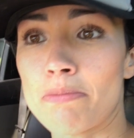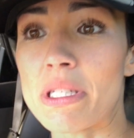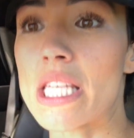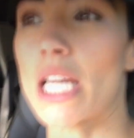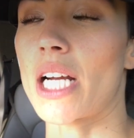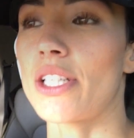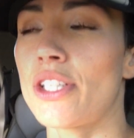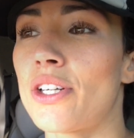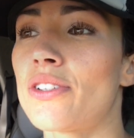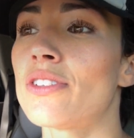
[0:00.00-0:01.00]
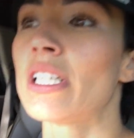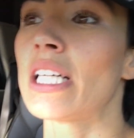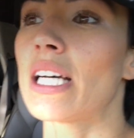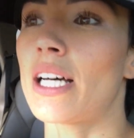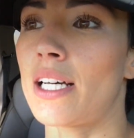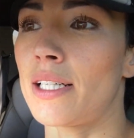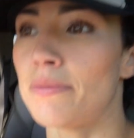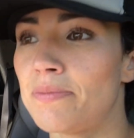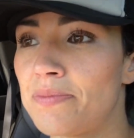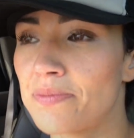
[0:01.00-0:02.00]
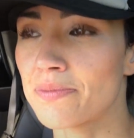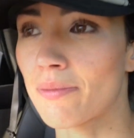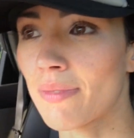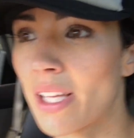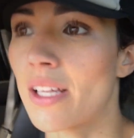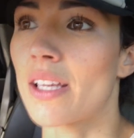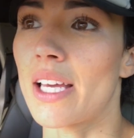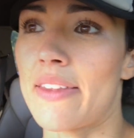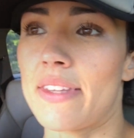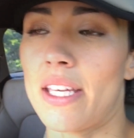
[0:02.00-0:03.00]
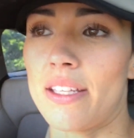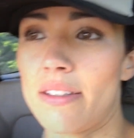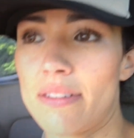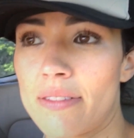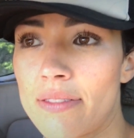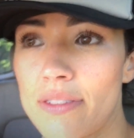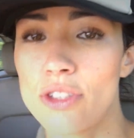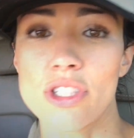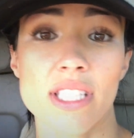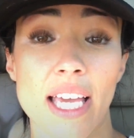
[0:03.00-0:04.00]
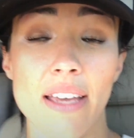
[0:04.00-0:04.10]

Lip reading: to be there, you know? And then you just